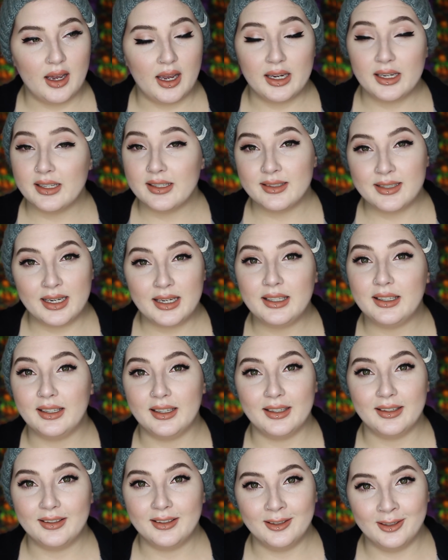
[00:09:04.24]
I can take
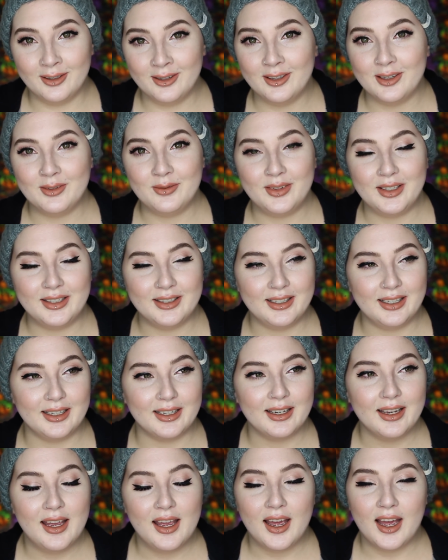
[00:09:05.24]
it, you know what I mean?
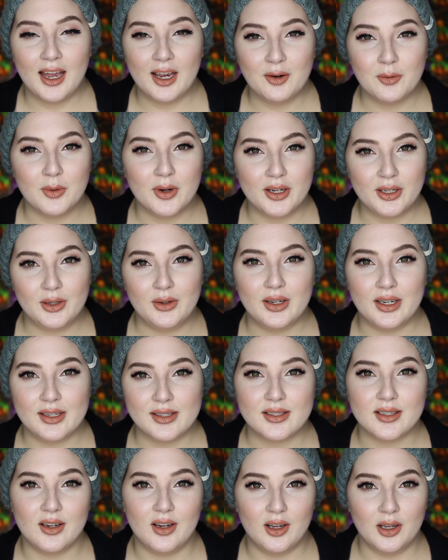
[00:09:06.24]
Like, I want you
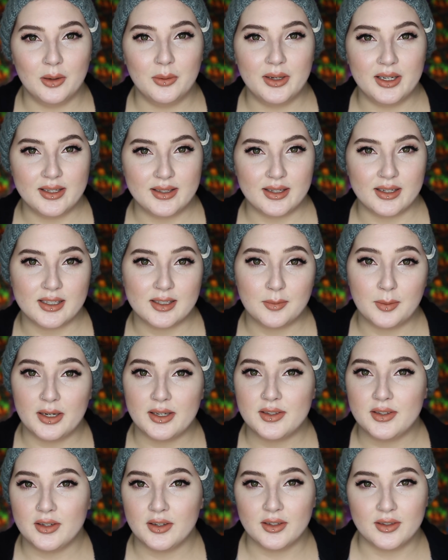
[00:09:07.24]
guys to always
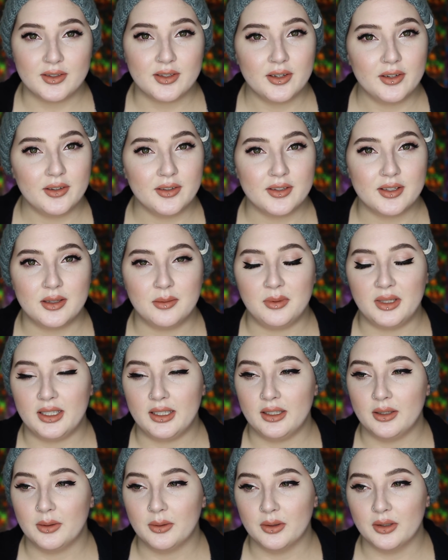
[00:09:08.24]
express your concerns to
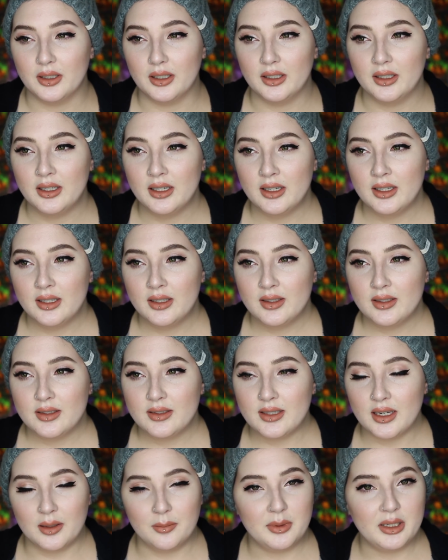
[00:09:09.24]
me or
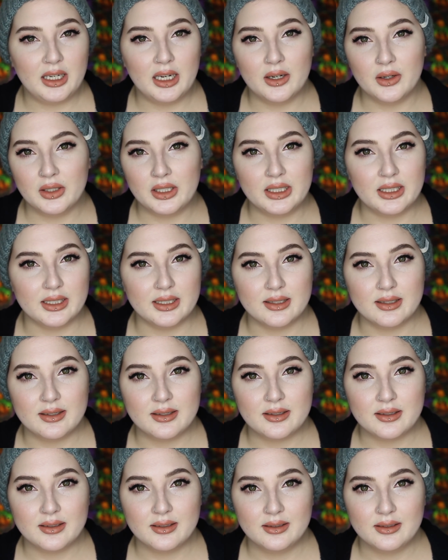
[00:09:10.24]
tell me how it
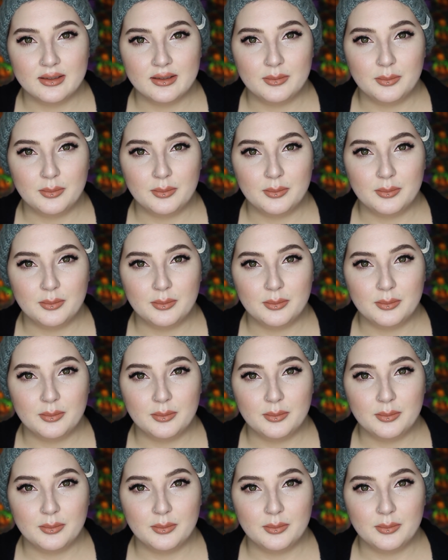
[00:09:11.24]
is,